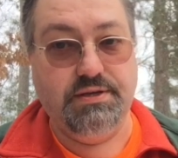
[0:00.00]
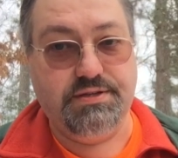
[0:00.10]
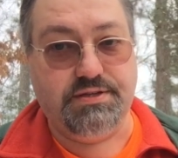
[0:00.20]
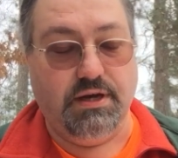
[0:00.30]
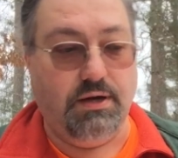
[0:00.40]

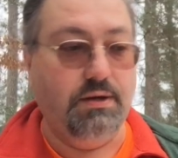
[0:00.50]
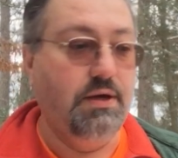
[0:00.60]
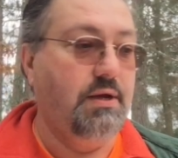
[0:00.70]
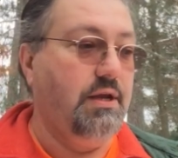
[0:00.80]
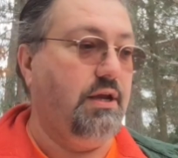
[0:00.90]
So
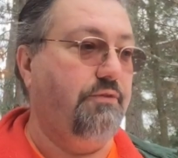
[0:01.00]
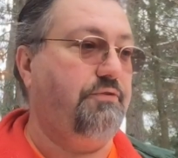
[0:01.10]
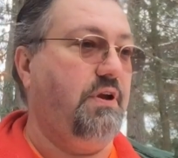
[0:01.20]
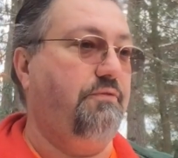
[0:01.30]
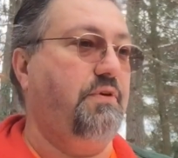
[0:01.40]

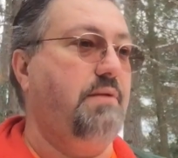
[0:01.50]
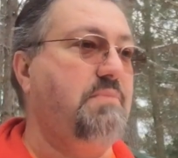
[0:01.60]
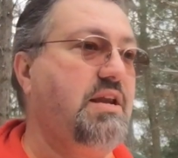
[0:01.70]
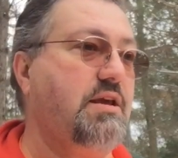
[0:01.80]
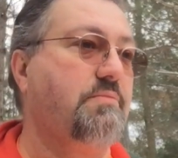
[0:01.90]
if a
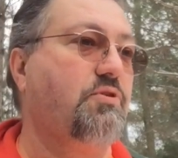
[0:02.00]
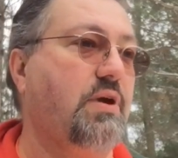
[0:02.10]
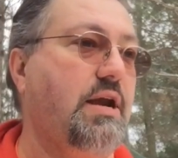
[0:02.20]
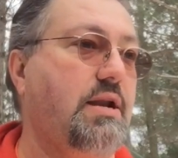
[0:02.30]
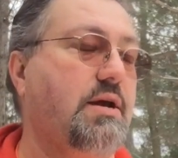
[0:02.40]
medium
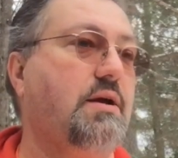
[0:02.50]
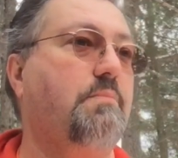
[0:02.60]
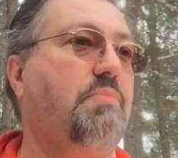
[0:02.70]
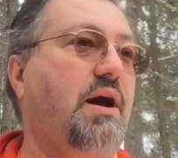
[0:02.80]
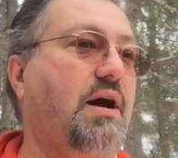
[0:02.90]
grade
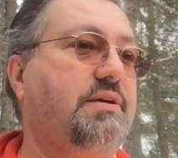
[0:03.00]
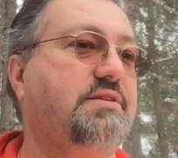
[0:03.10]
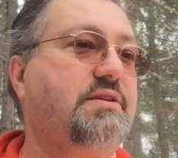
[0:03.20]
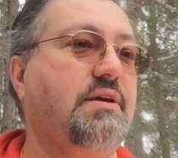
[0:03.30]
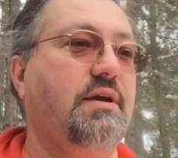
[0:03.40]

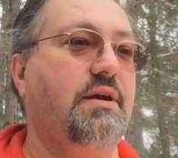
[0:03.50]
box